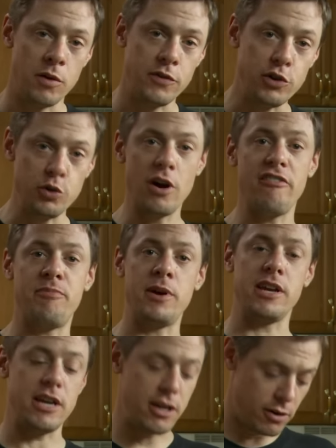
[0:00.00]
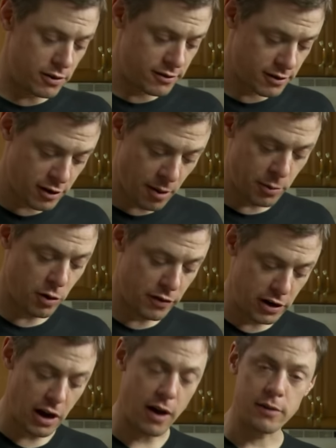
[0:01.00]
But if you do have picky eaters coming
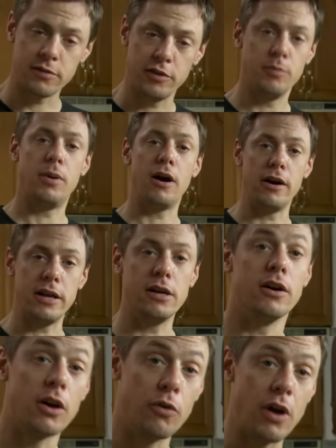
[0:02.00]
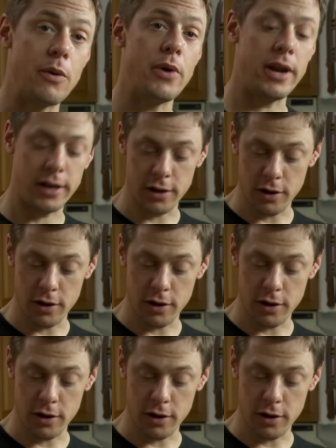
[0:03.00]
over to your house for a party, a great way to